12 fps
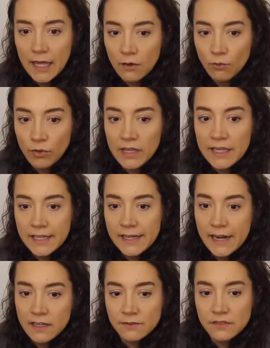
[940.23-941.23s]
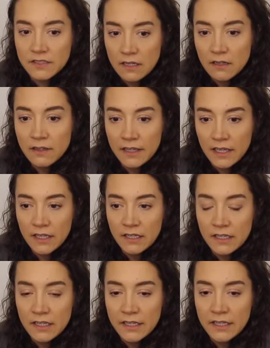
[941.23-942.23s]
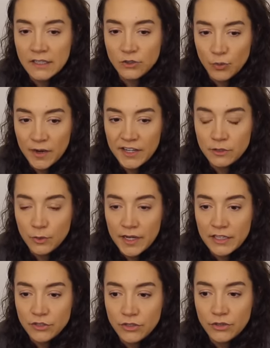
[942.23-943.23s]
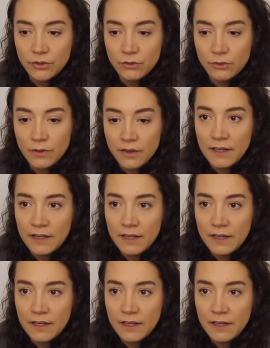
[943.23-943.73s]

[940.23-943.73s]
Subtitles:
It really kind of sunk in 2022.